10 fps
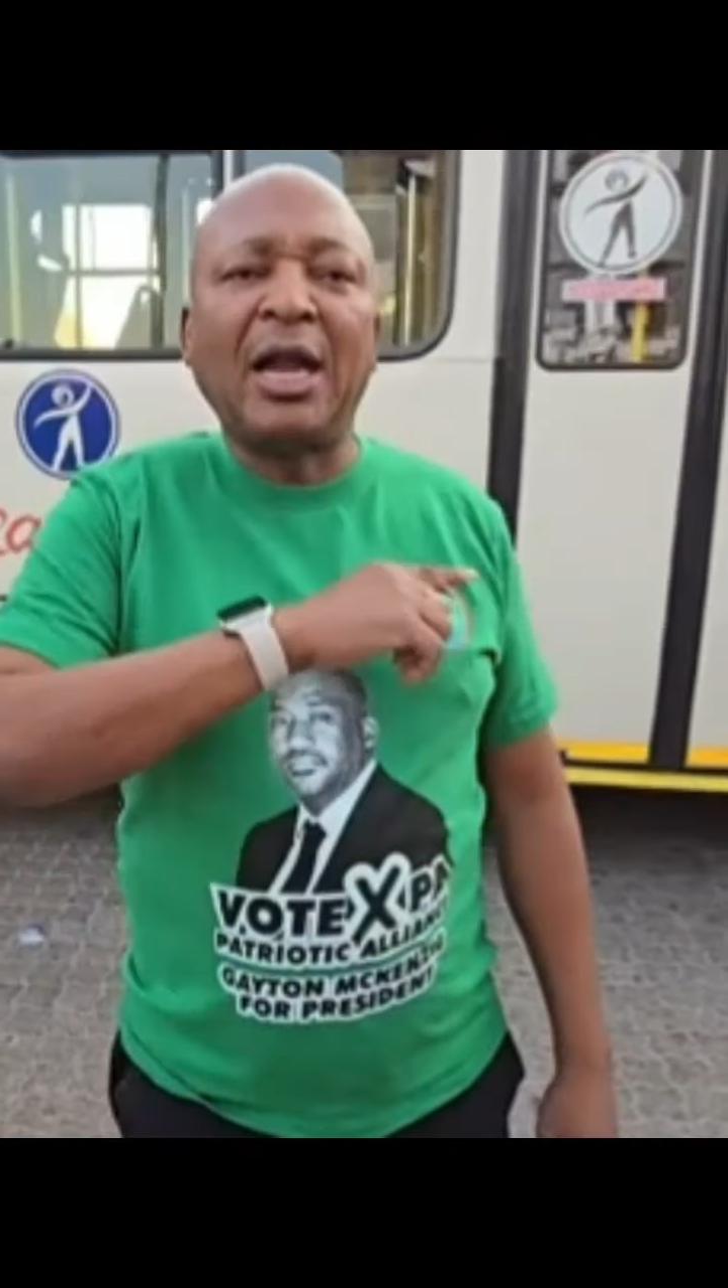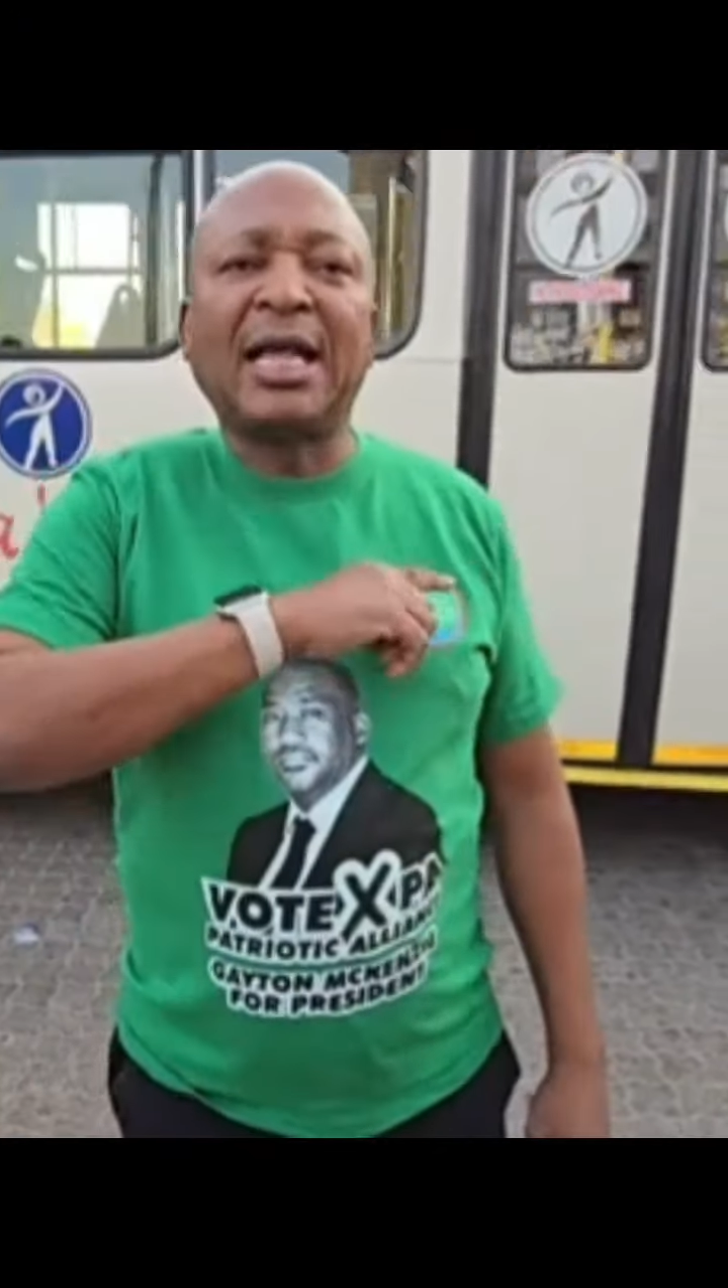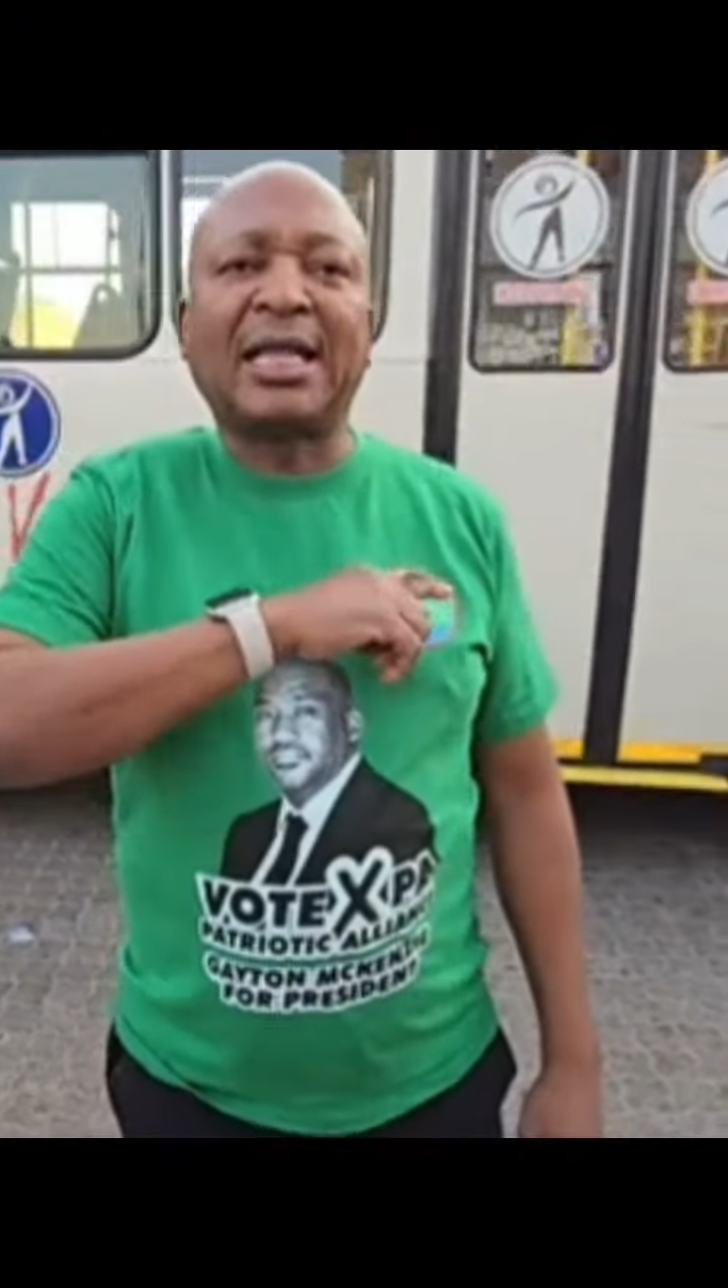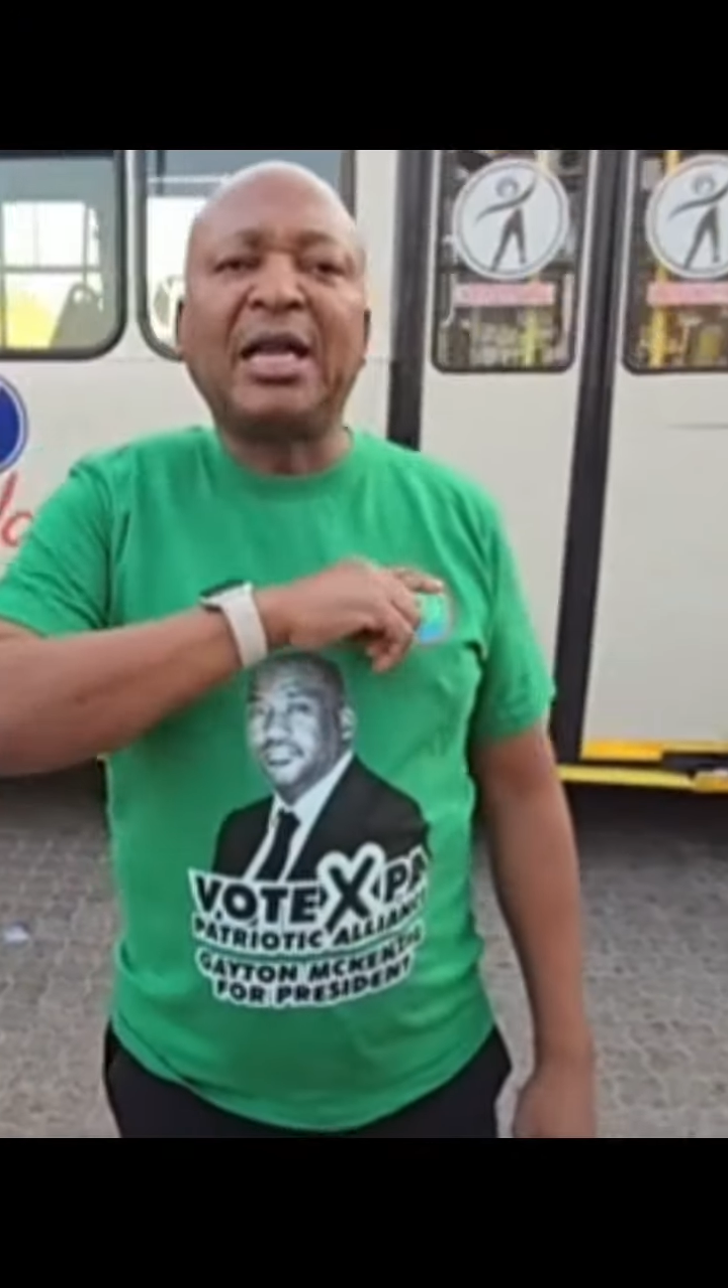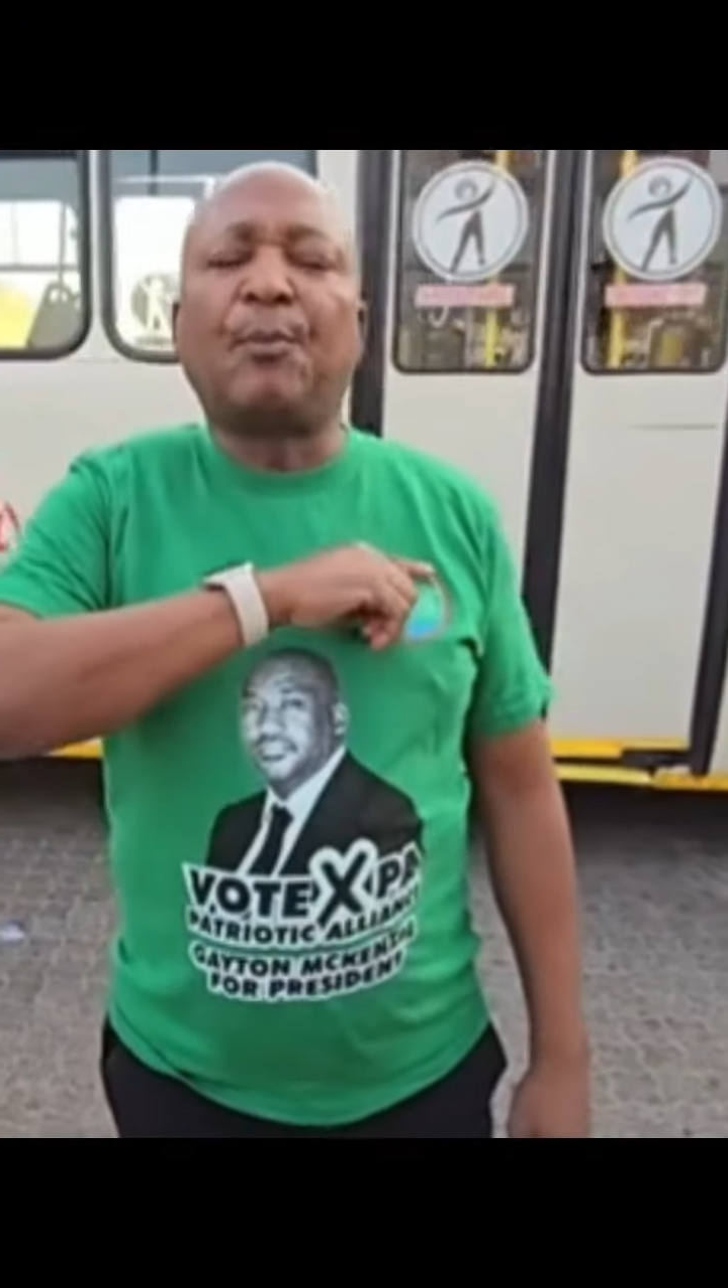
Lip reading: little